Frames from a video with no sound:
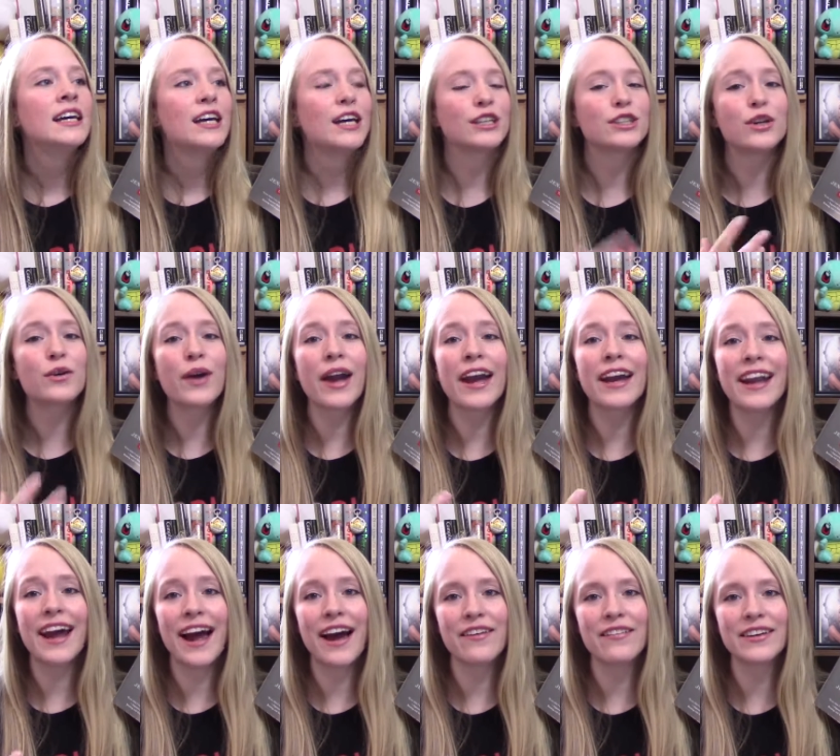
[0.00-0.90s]
it's okay to
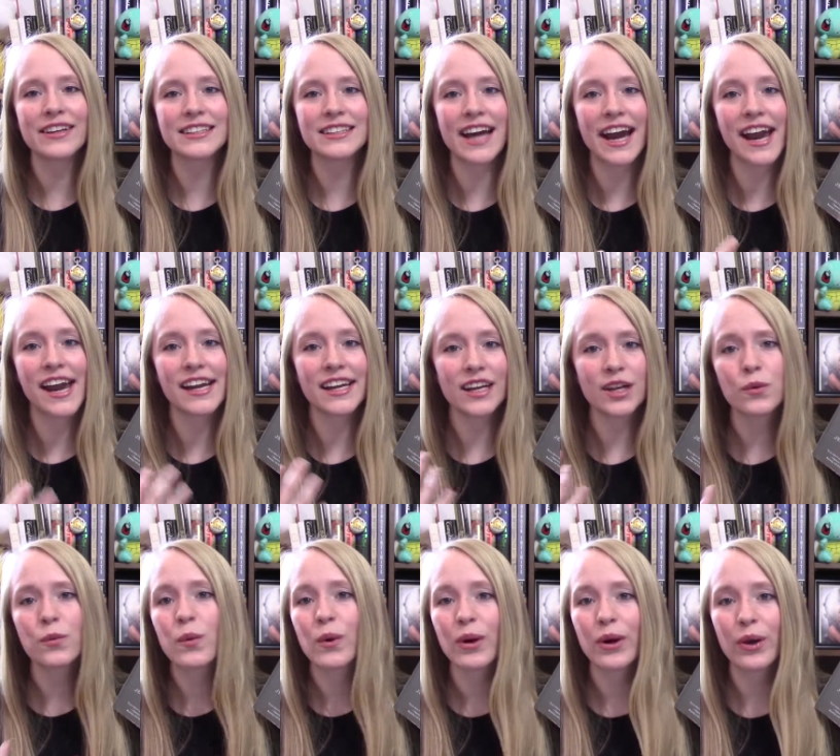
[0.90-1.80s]
have anxiety
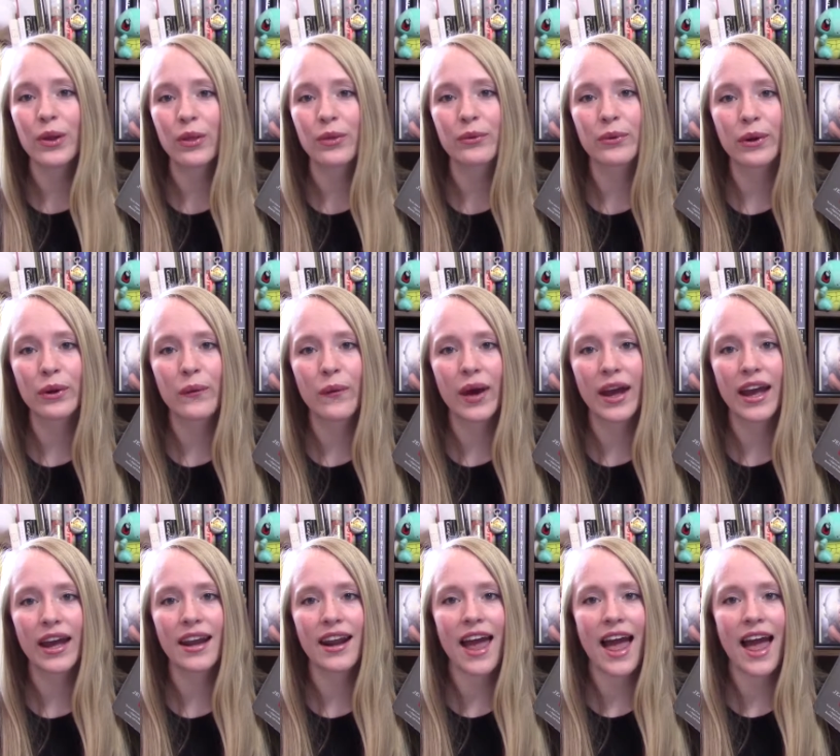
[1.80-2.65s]
and work through it,